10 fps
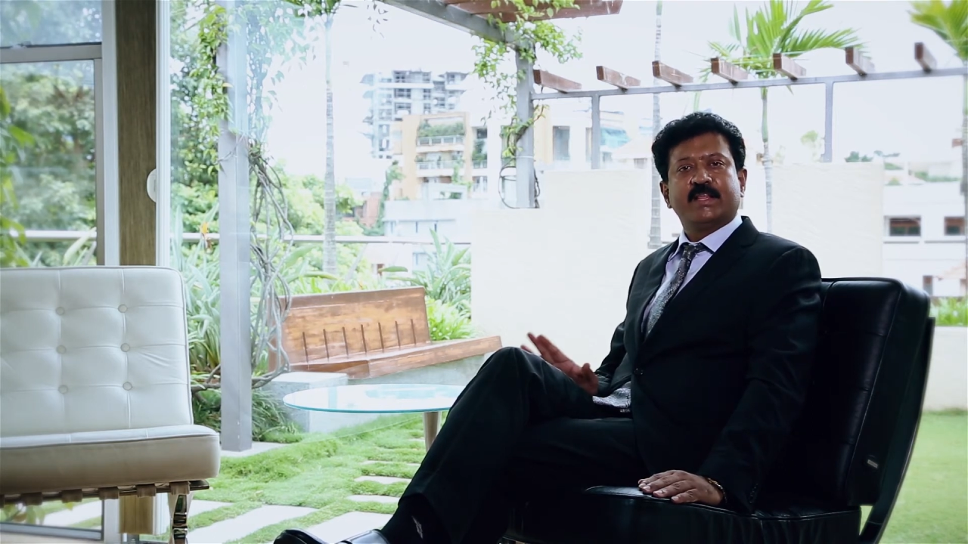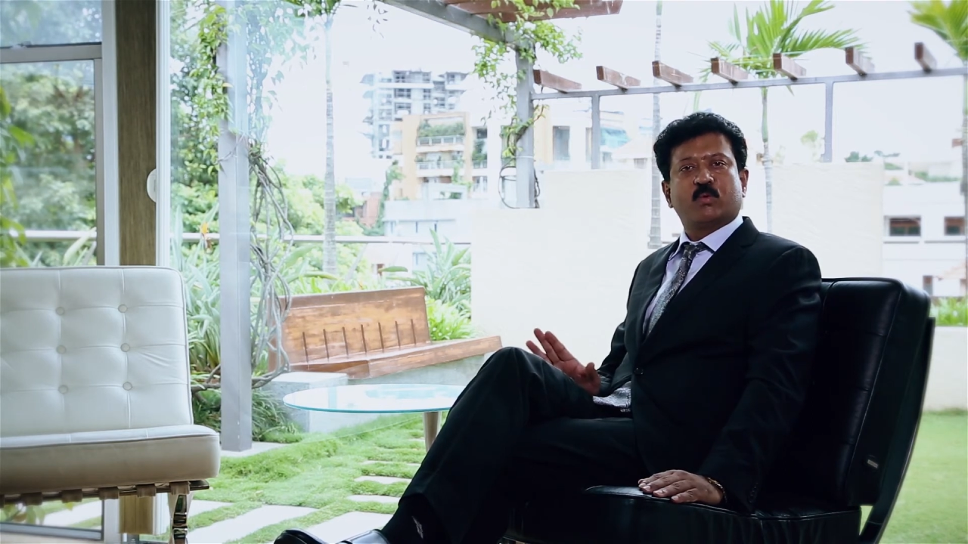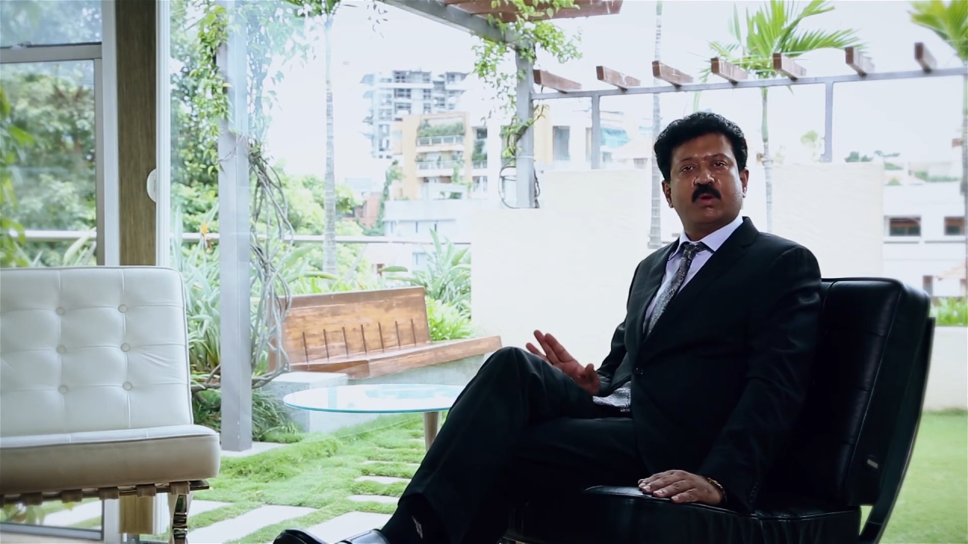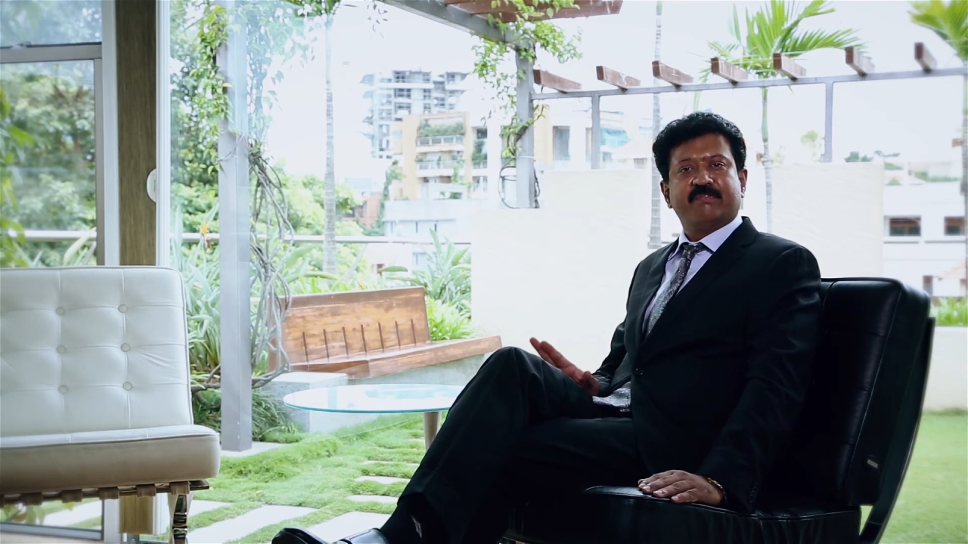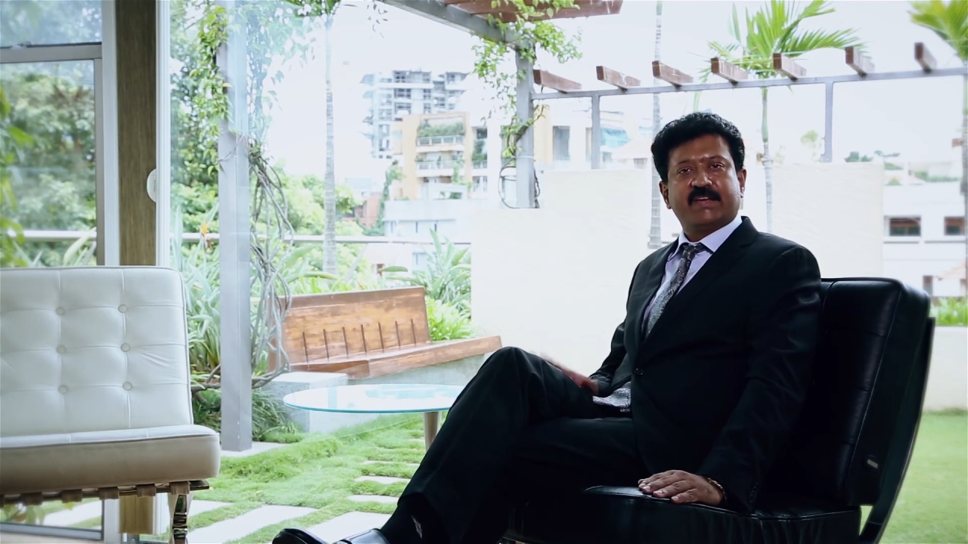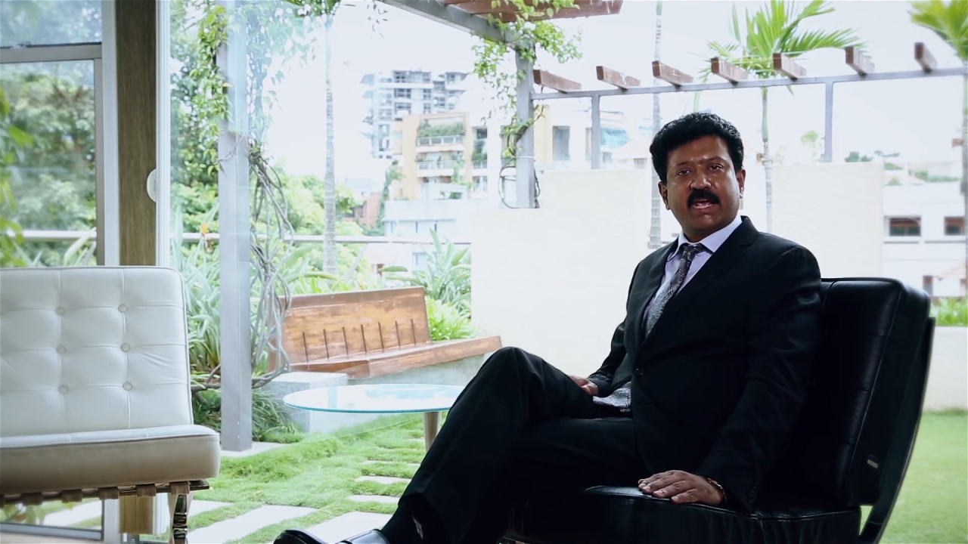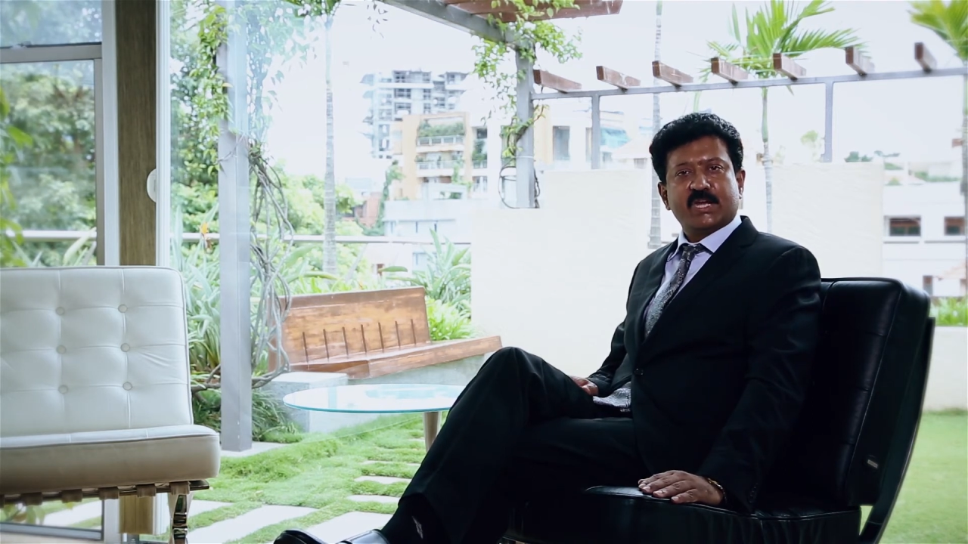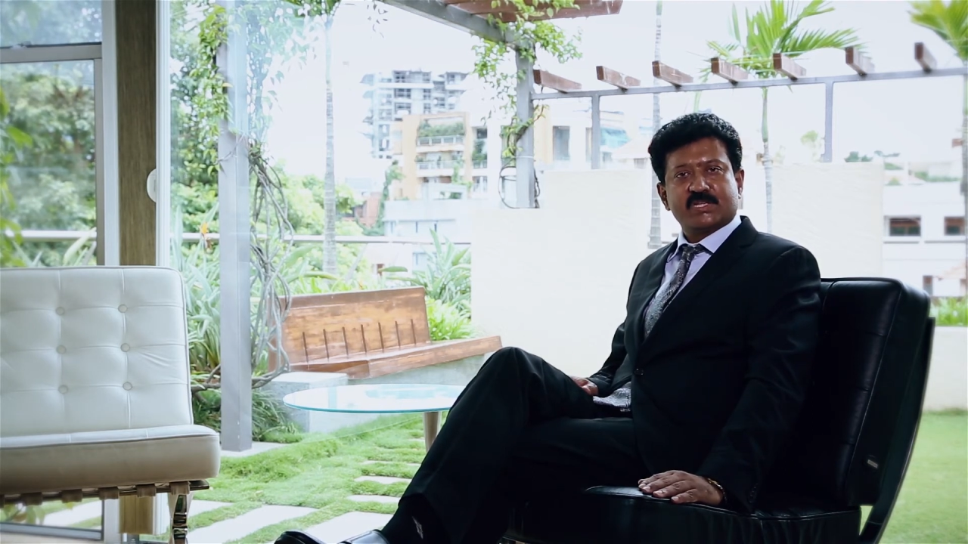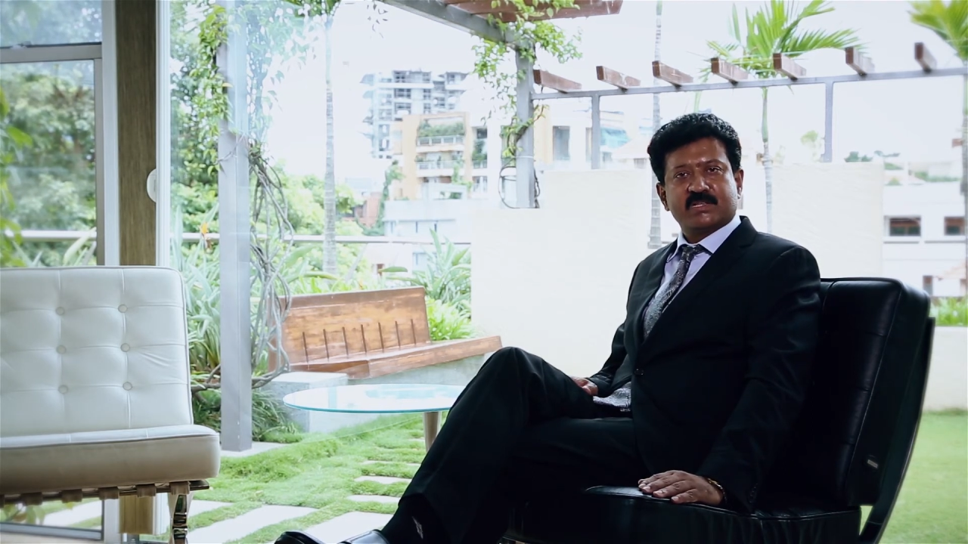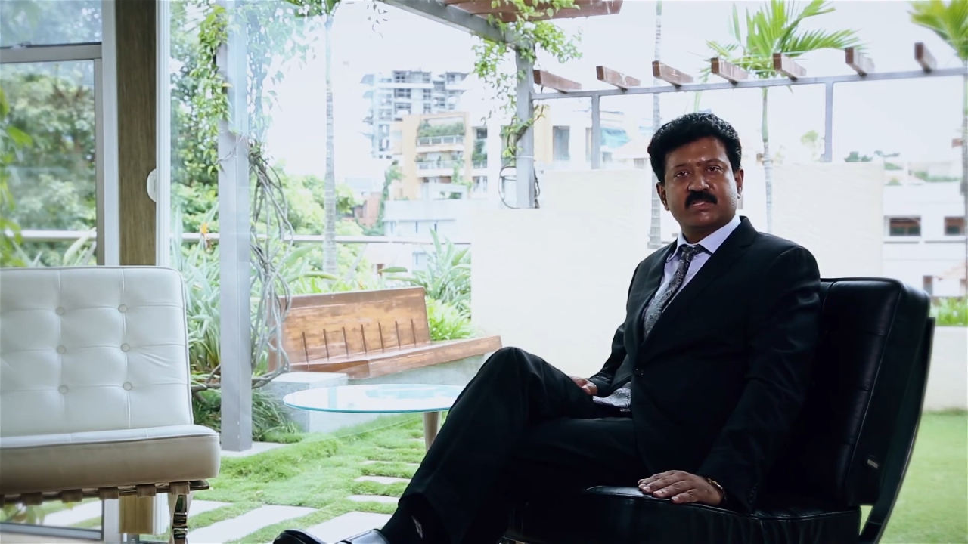the
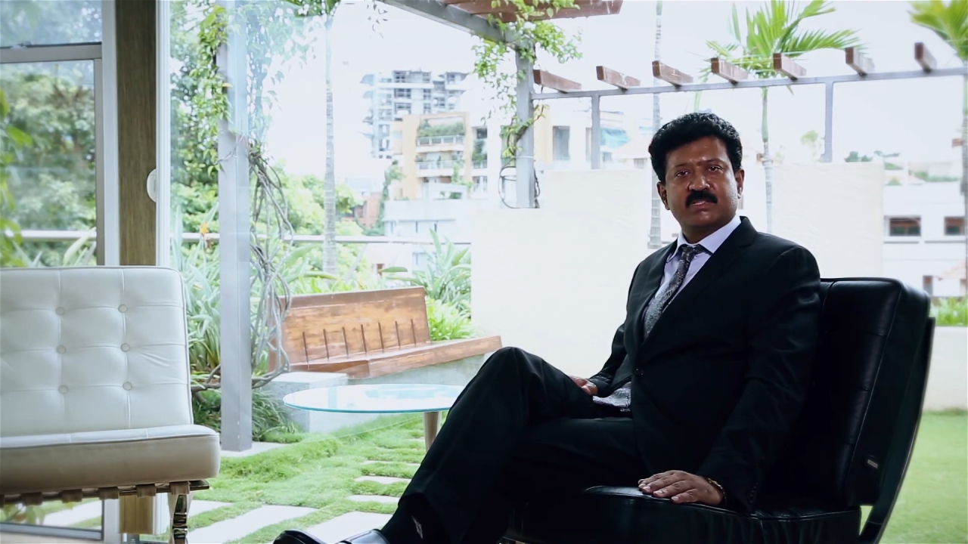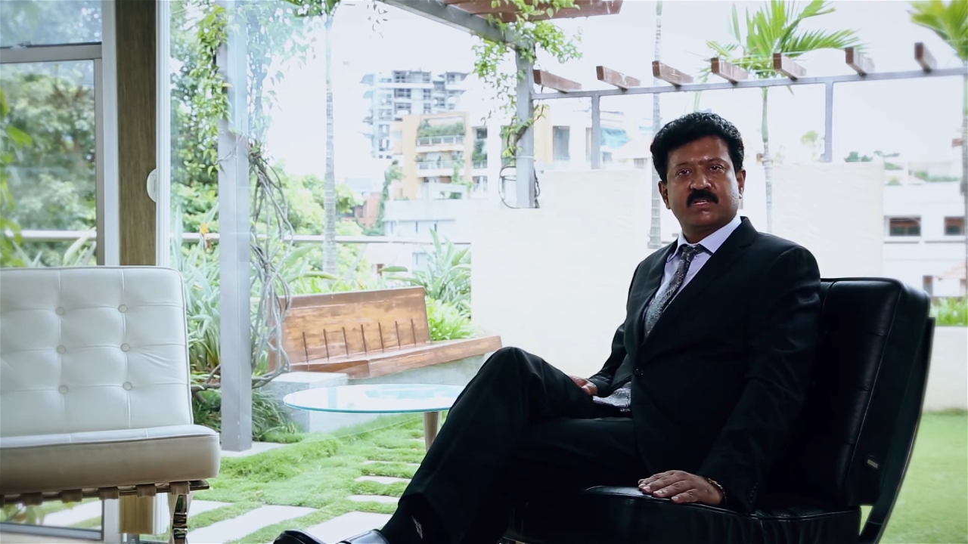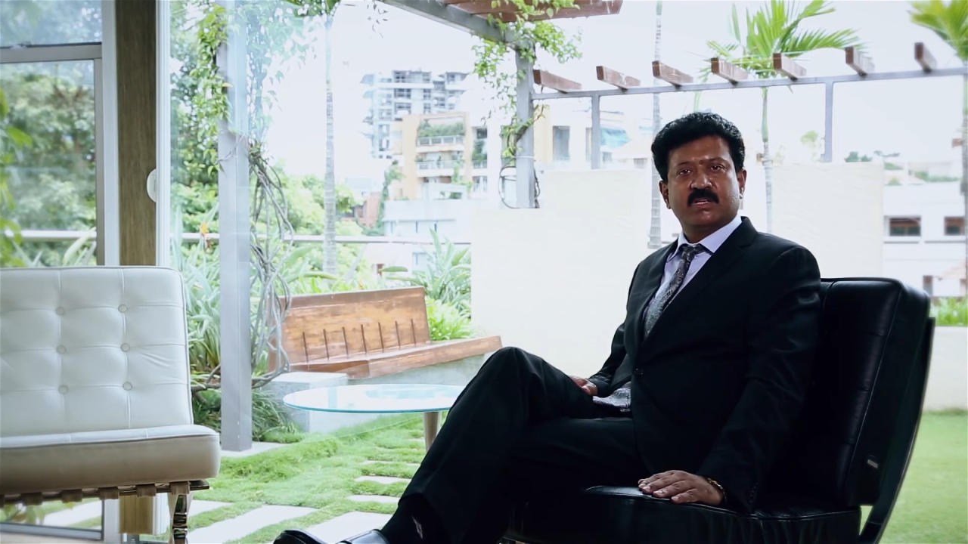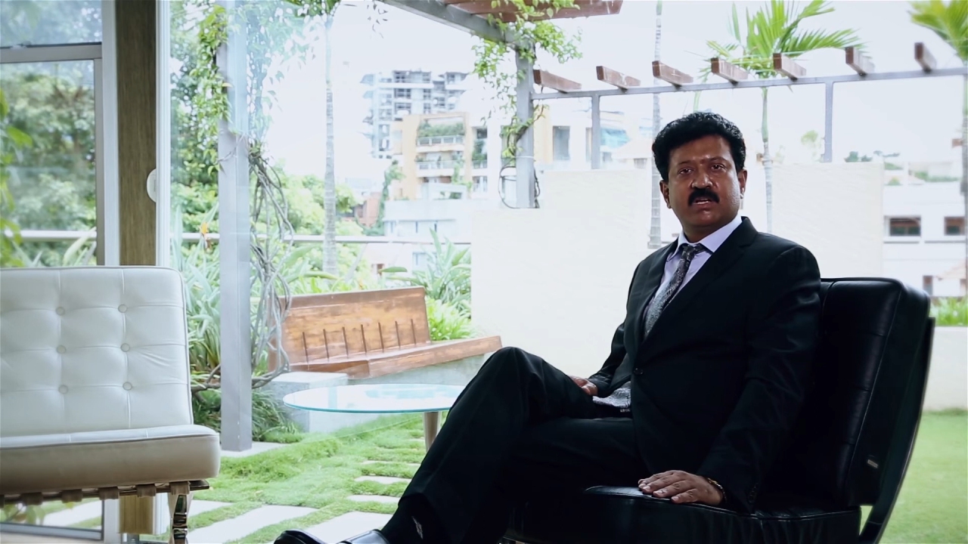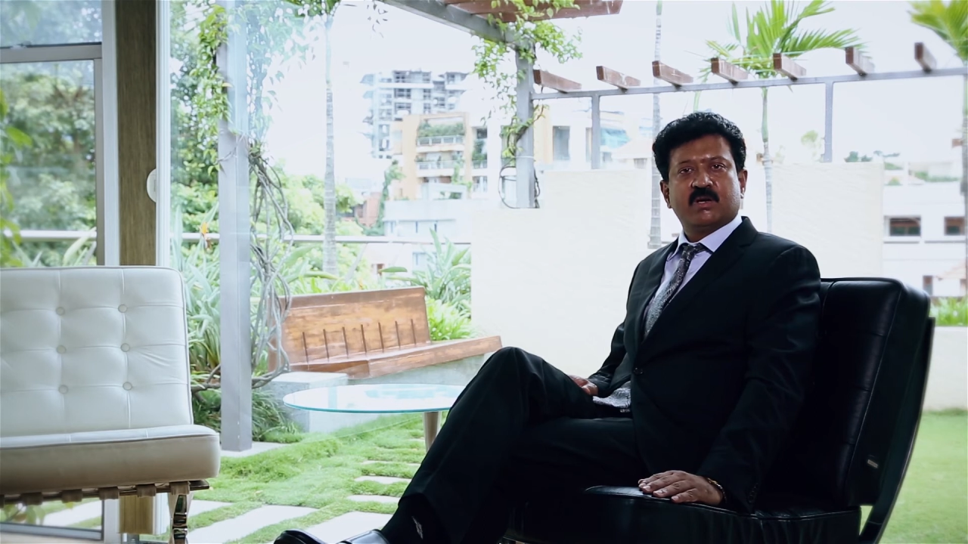qualifications,